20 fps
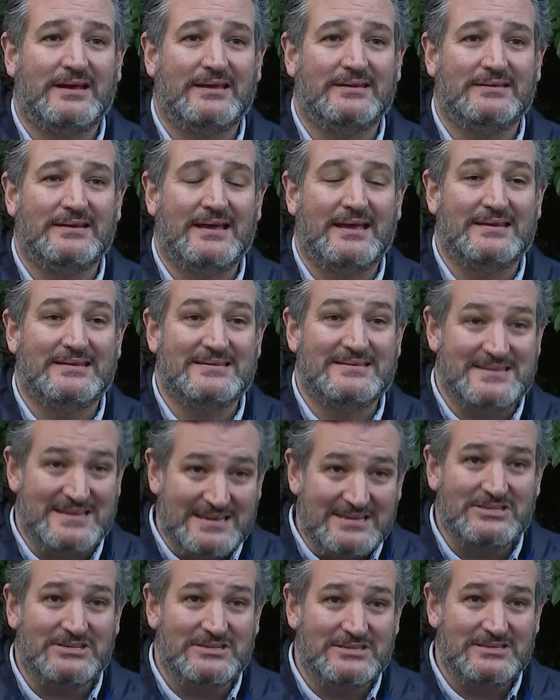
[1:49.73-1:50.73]
and, and
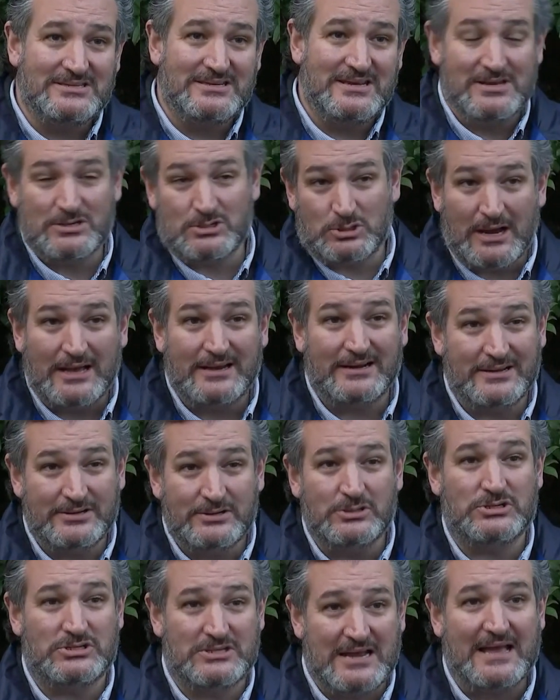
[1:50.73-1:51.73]
decency and try to
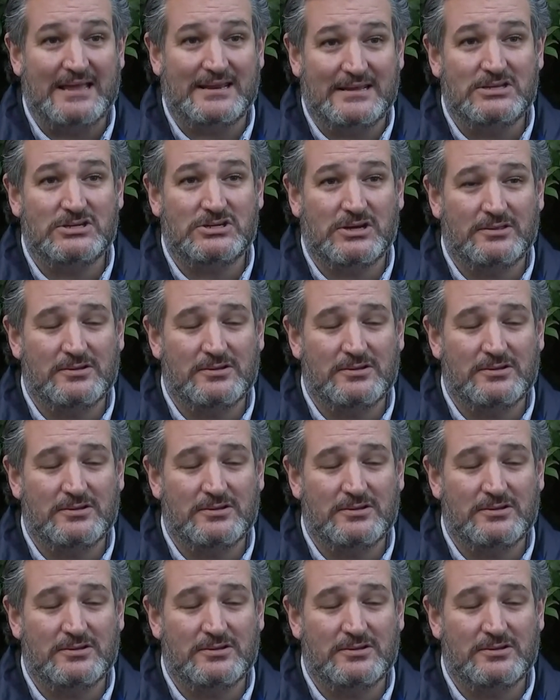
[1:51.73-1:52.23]
understand each